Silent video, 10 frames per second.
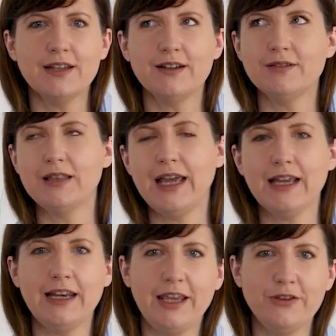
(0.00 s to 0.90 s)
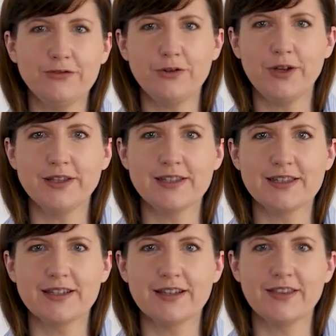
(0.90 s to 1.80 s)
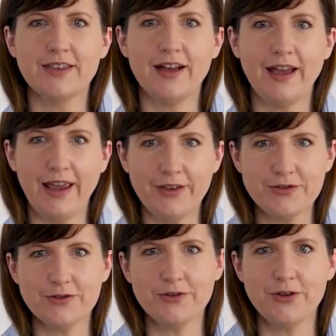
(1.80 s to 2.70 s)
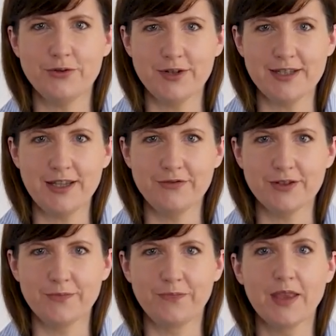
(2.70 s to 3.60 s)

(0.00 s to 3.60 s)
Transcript: likely influenced the answer you received.